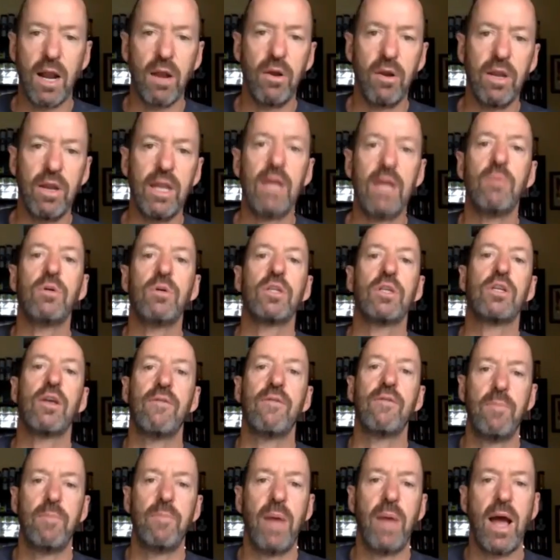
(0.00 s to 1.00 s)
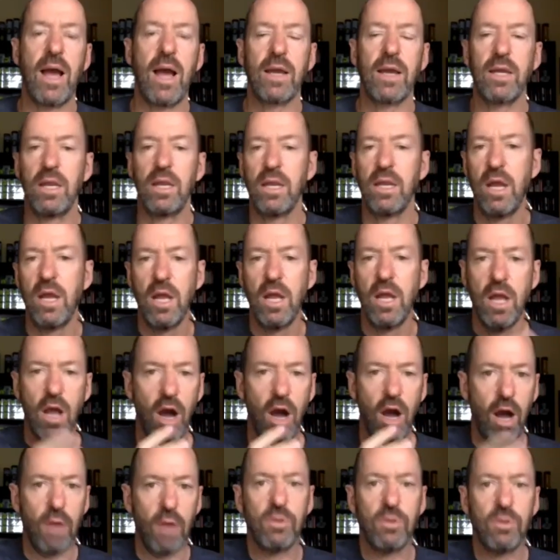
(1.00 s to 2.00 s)
and he would give it back, and
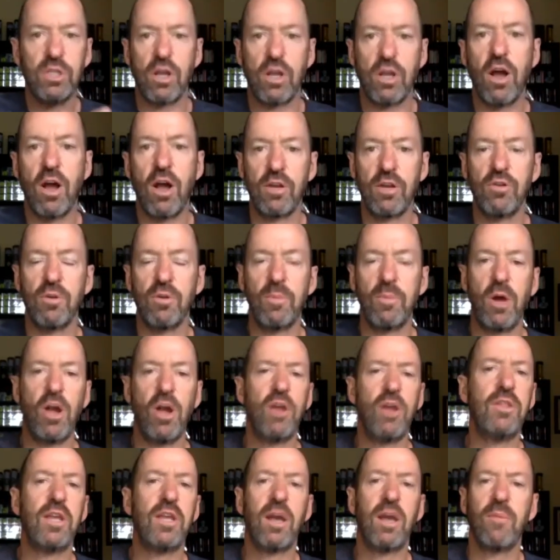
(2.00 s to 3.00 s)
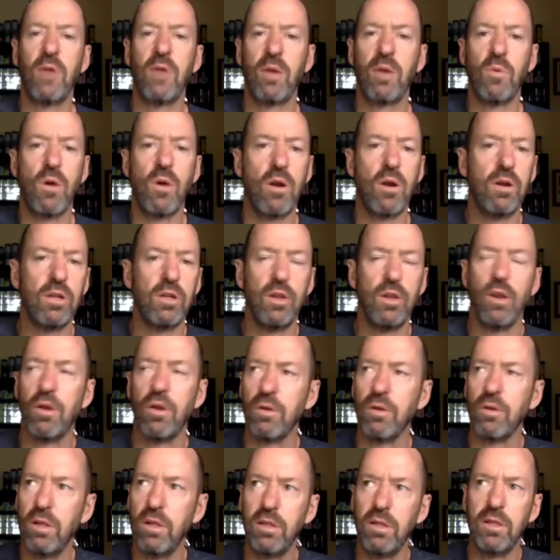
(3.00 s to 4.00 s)
I was kind of doing my own thing. I'm like Warren, you know,
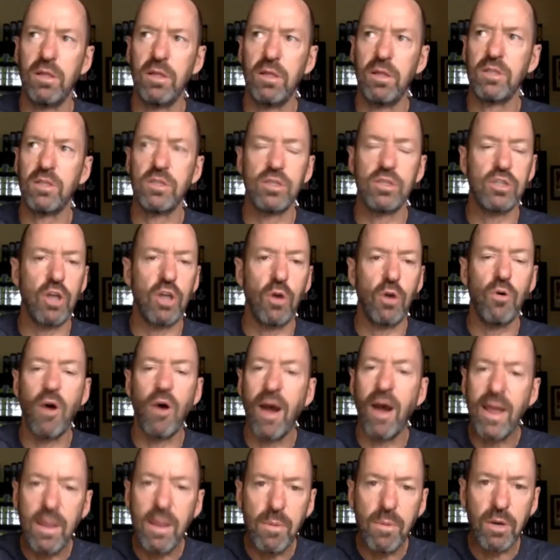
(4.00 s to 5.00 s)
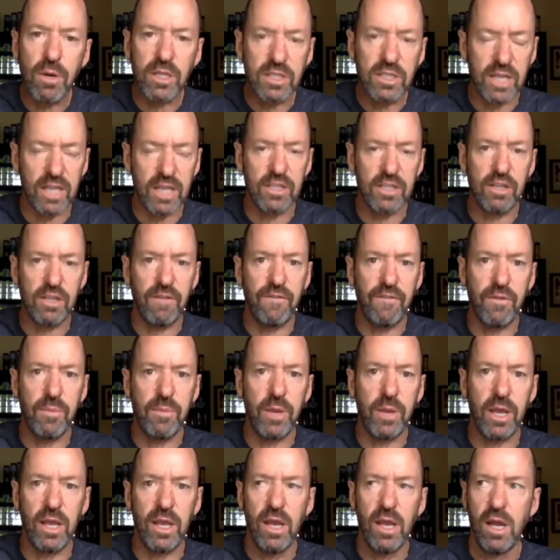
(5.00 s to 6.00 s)
this is so labor intensive for
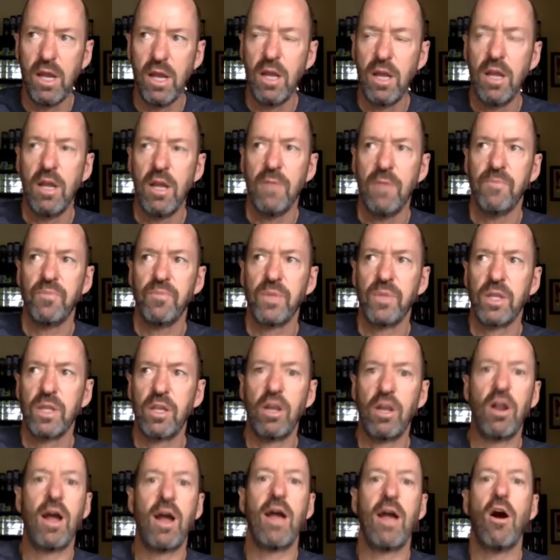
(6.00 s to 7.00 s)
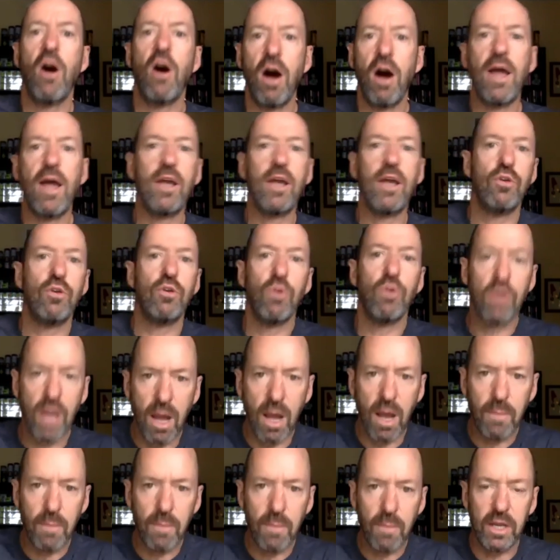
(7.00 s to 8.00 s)
me. Can I hire your
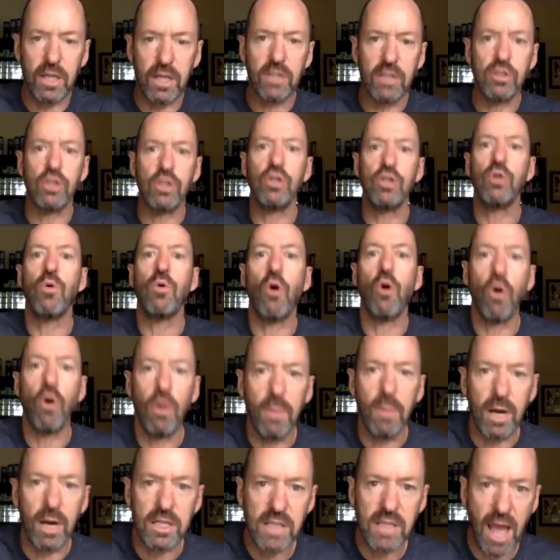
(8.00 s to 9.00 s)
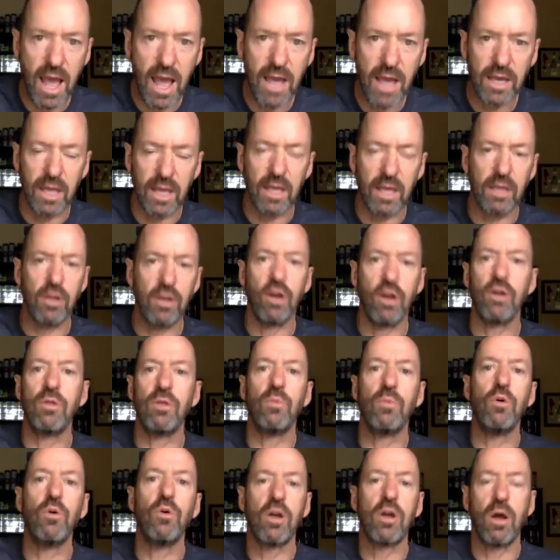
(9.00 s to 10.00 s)
company to do all of my tagging? You know, the
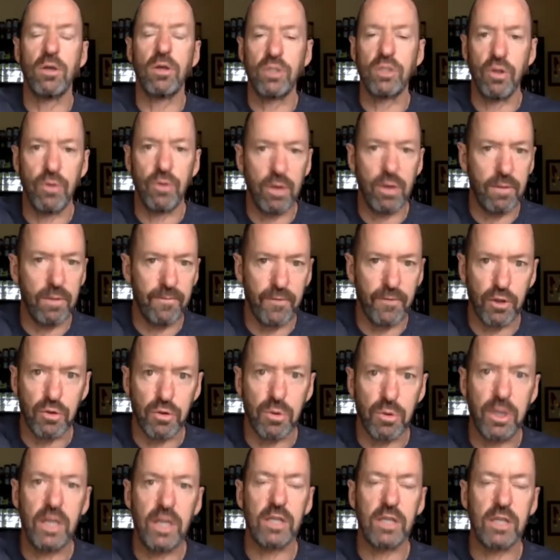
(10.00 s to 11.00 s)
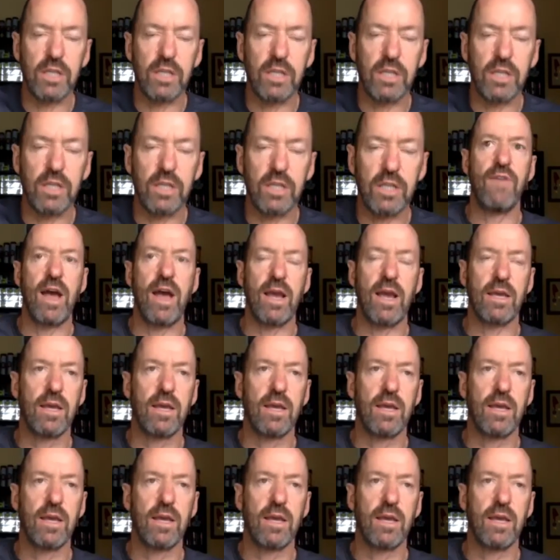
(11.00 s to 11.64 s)
work I was doing for three years with Novak